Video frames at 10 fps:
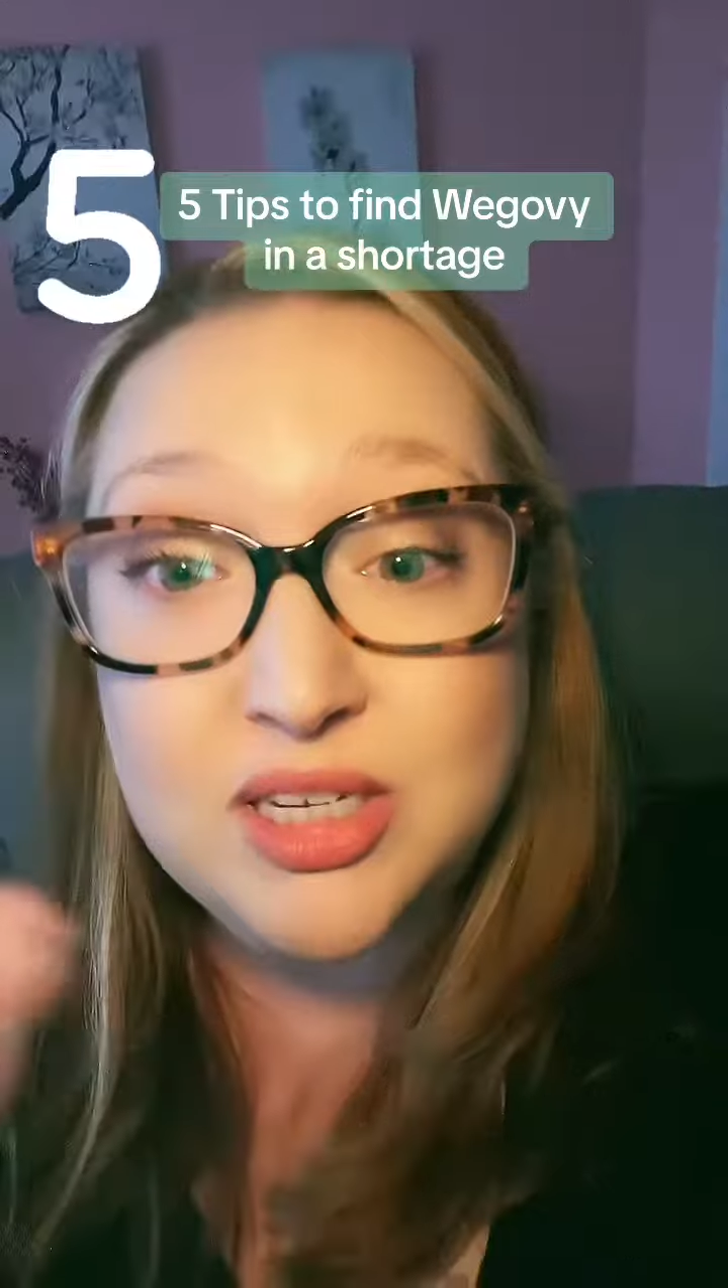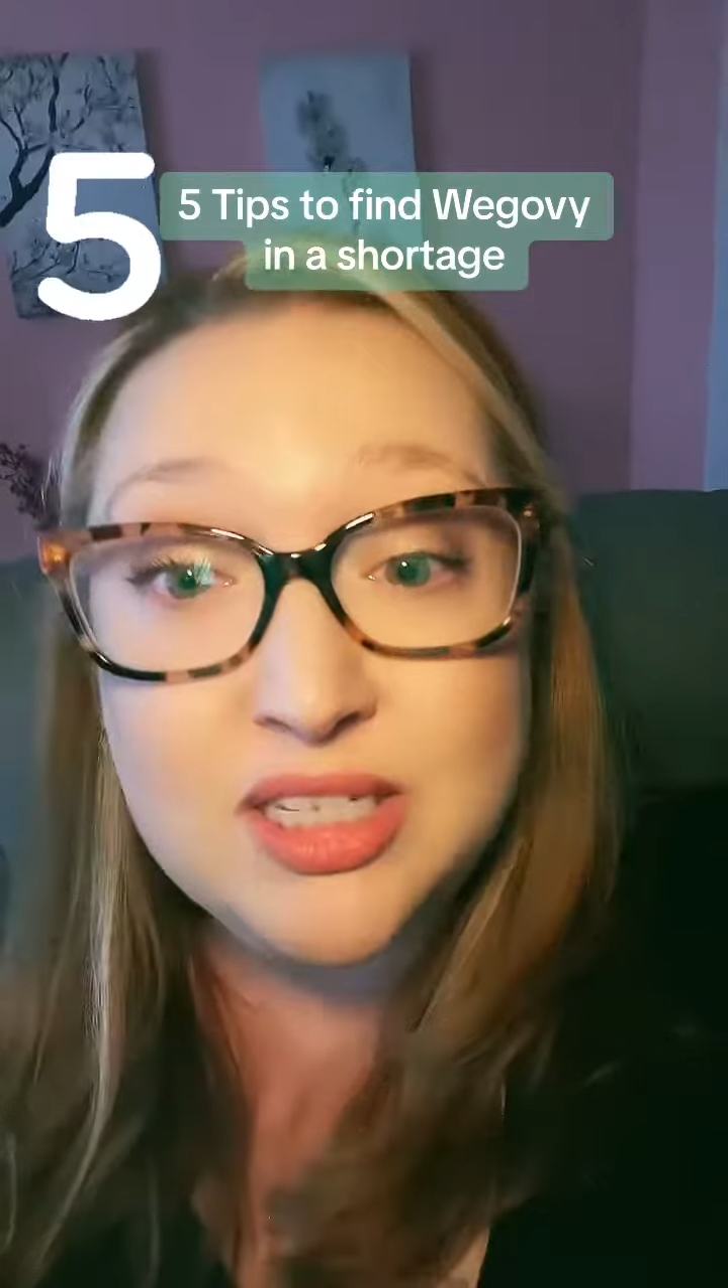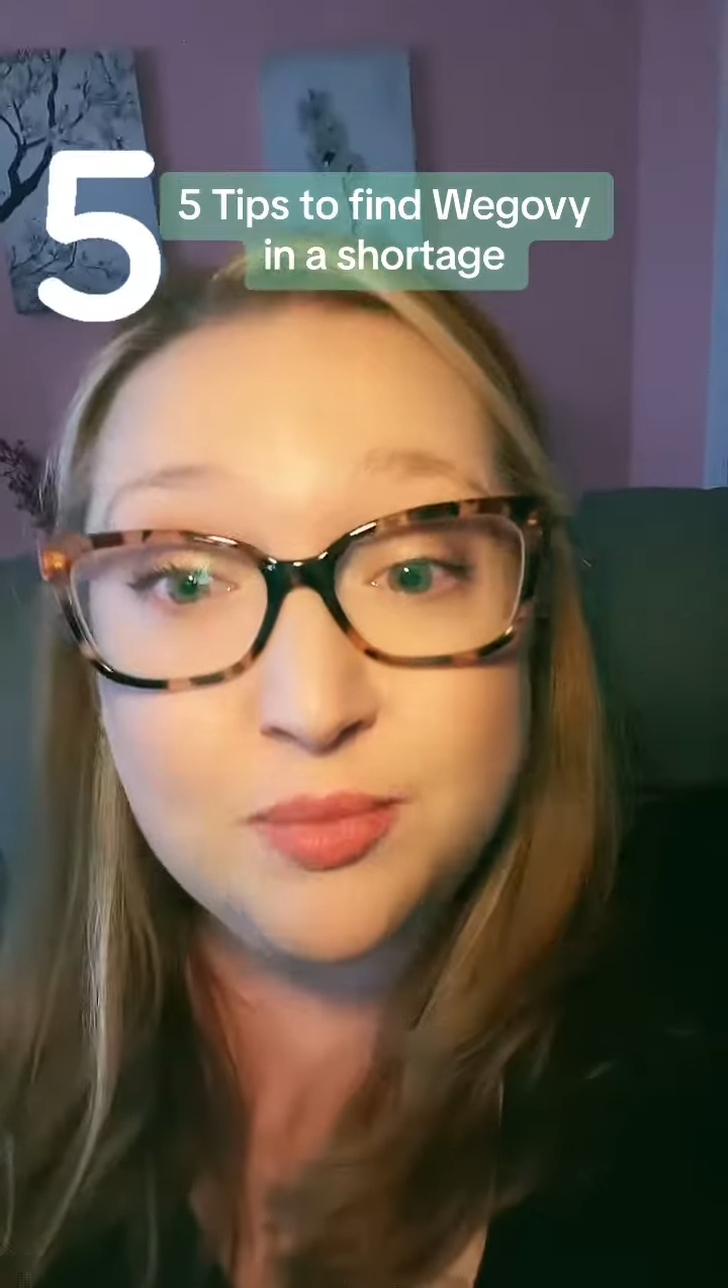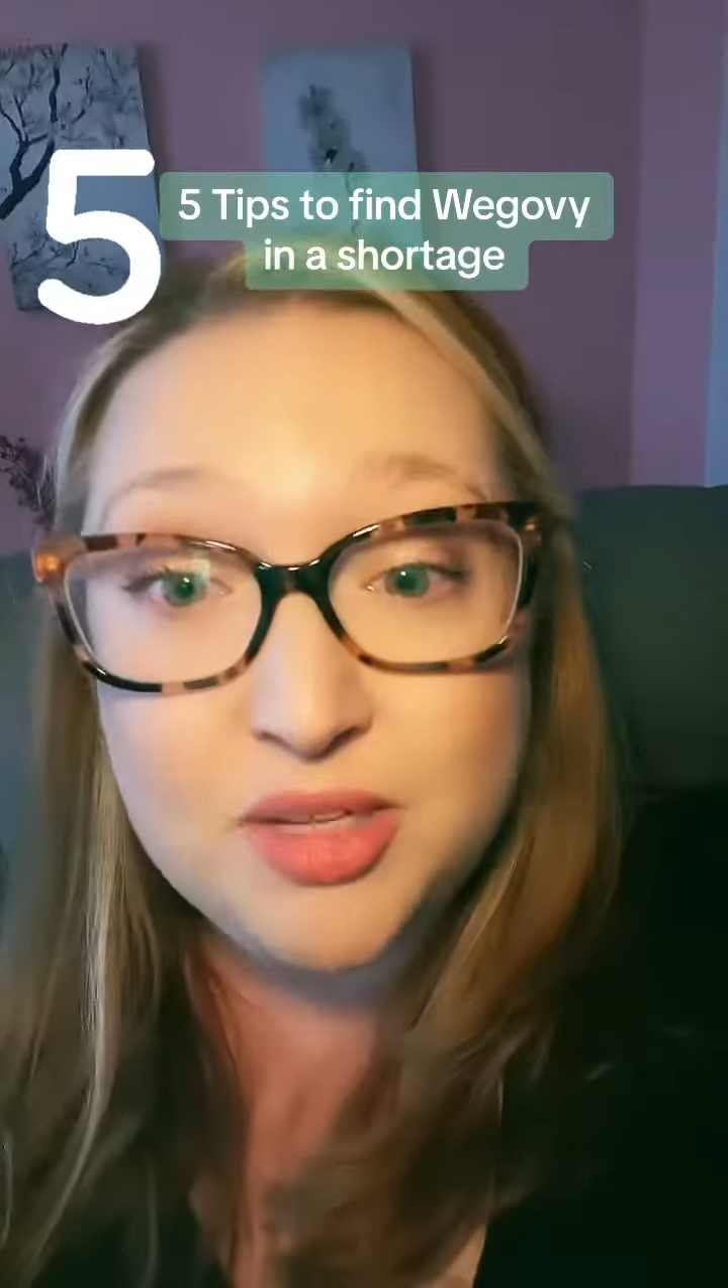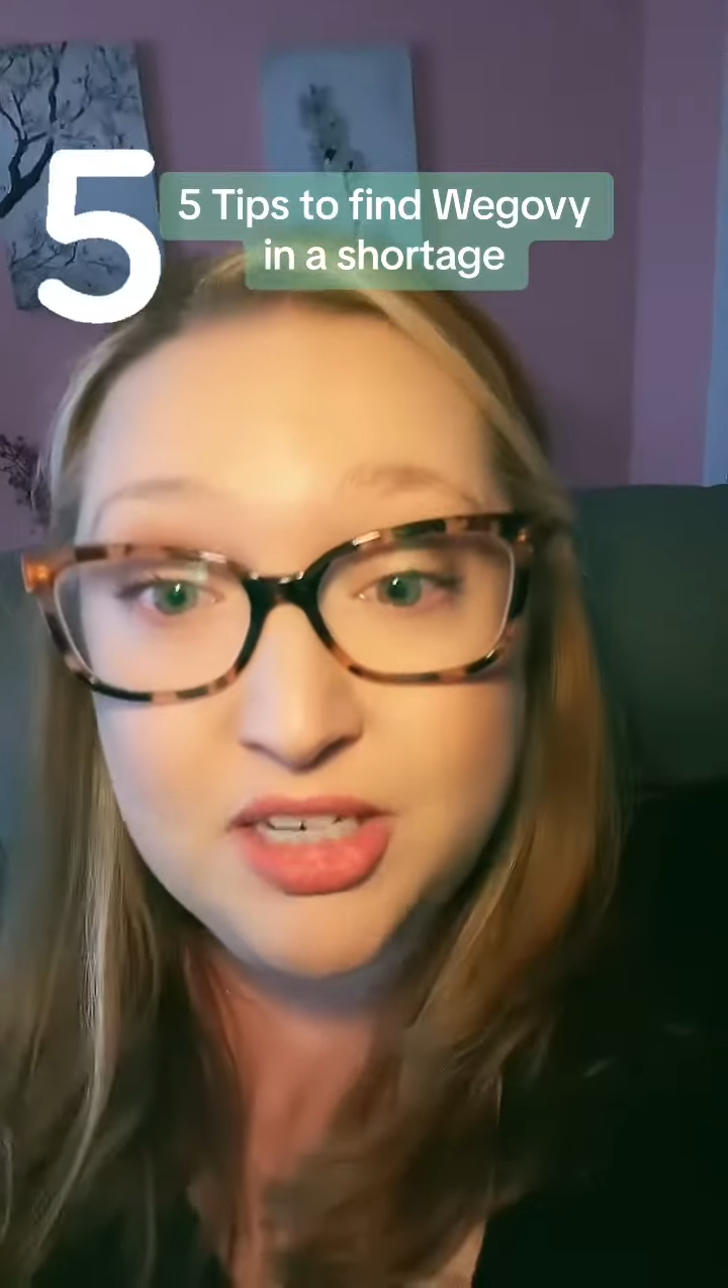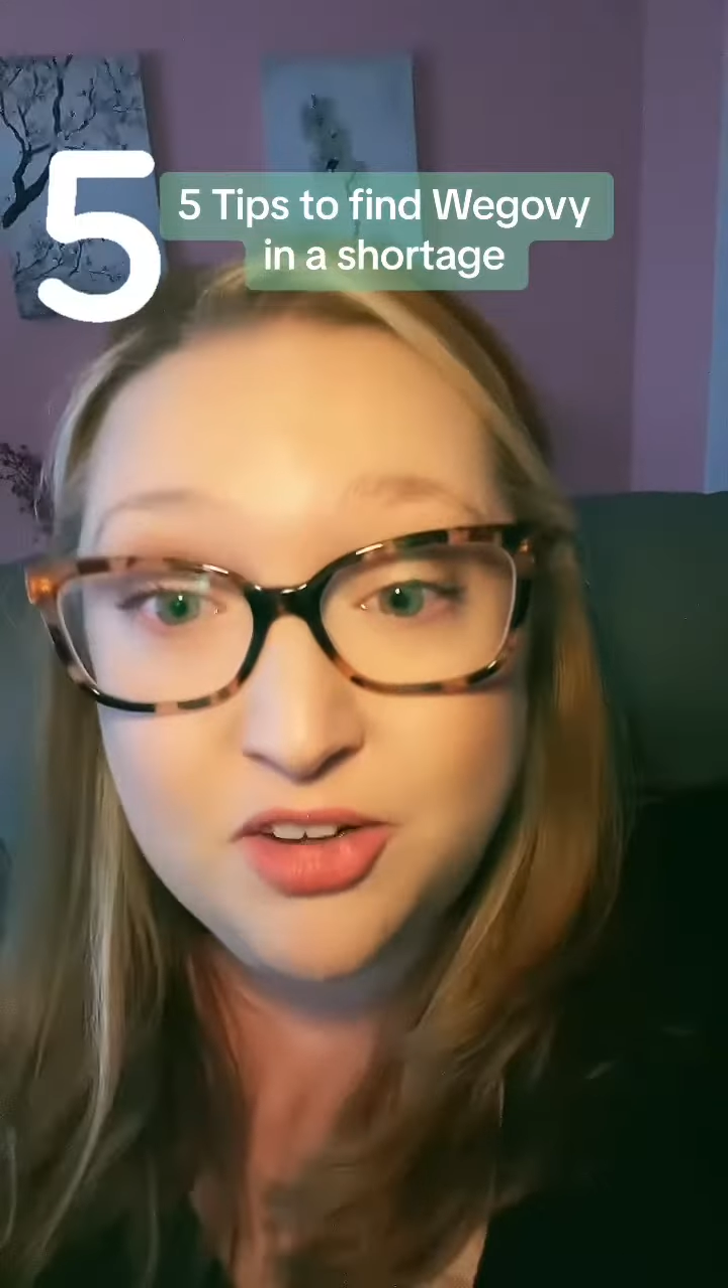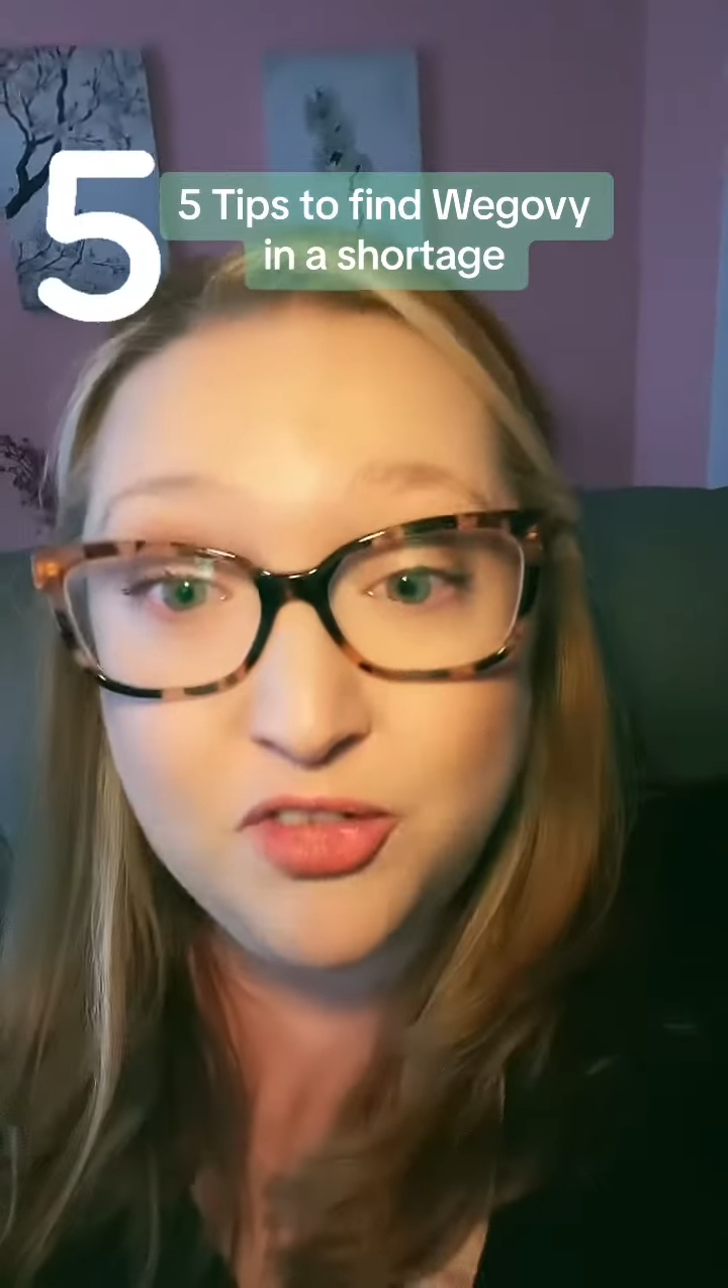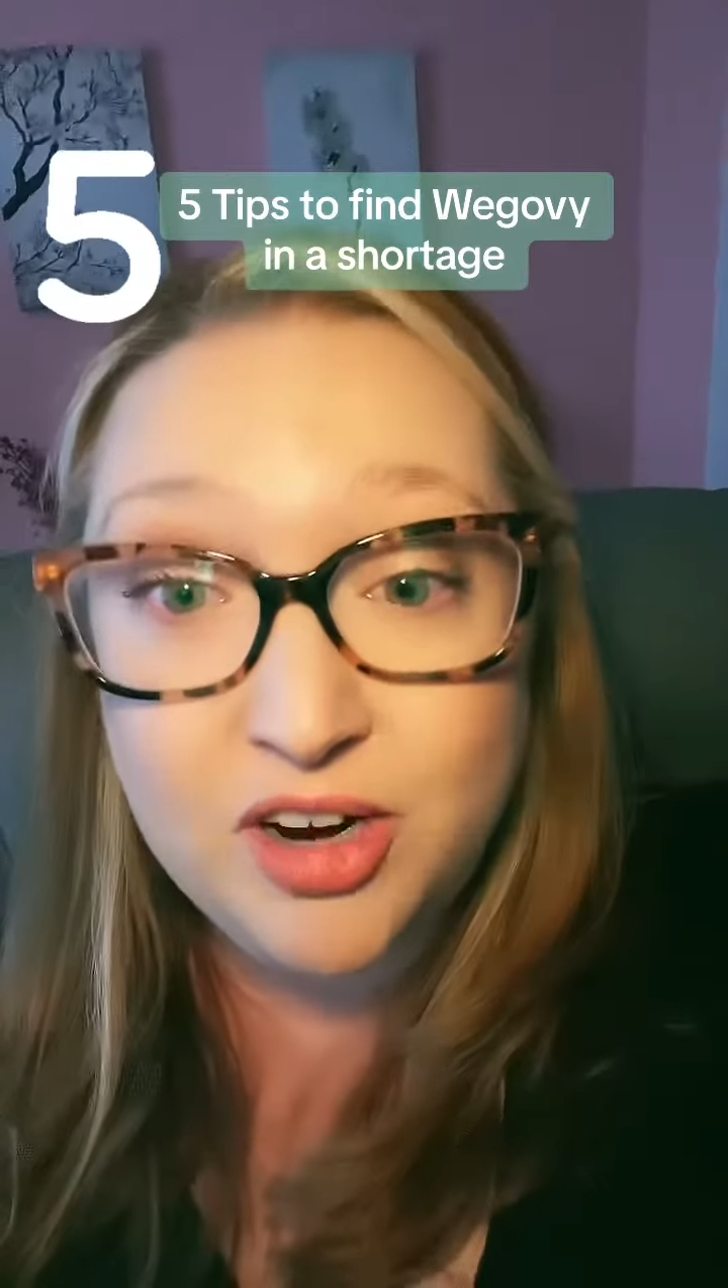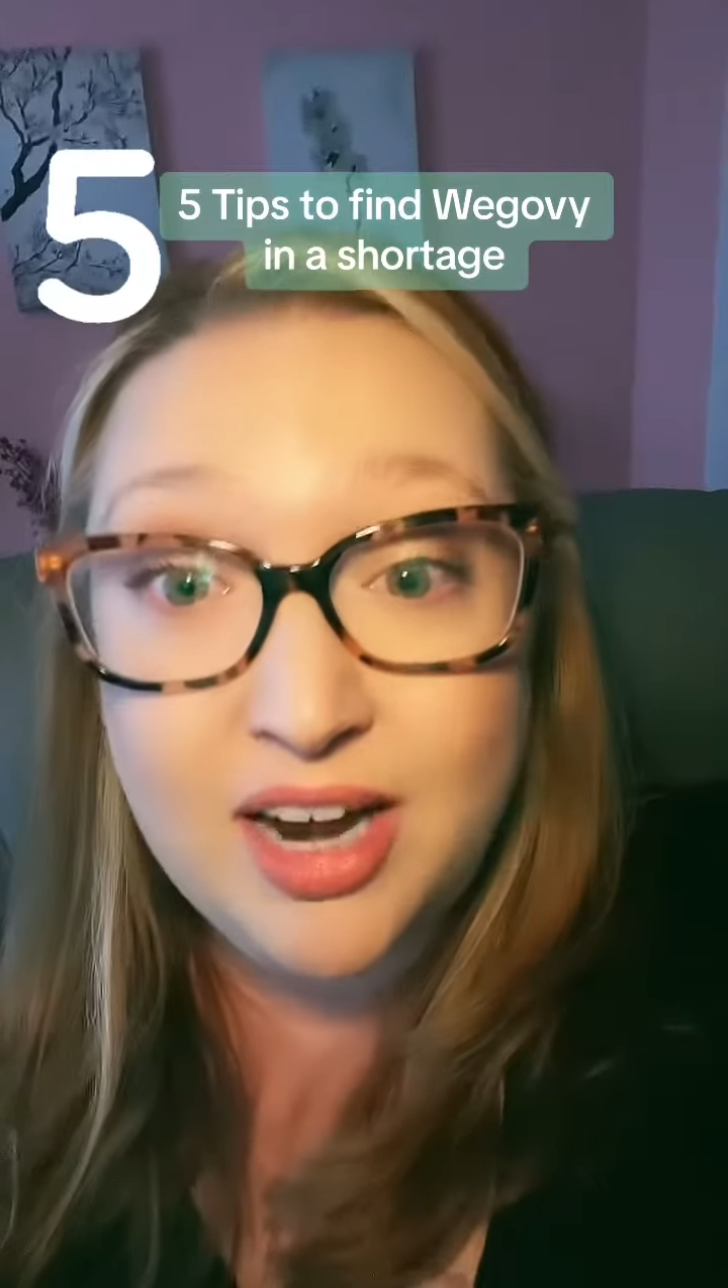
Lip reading: something different